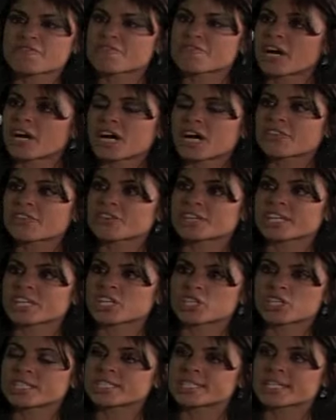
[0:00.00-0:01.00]
father. He
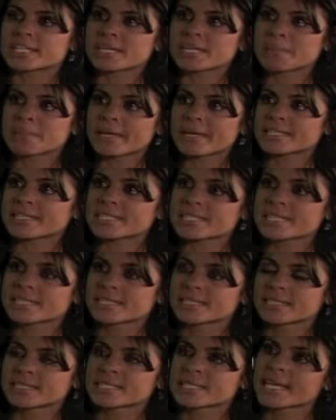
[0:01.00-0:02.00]
couldn't commit
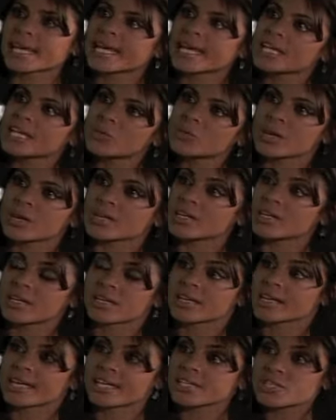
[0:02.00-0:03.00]
to anyone.
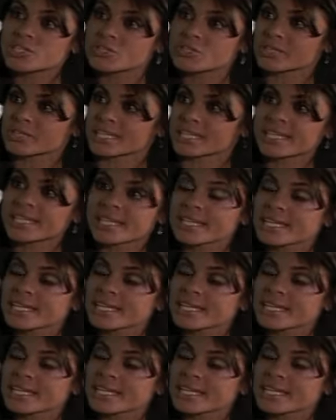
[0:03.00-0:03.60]
History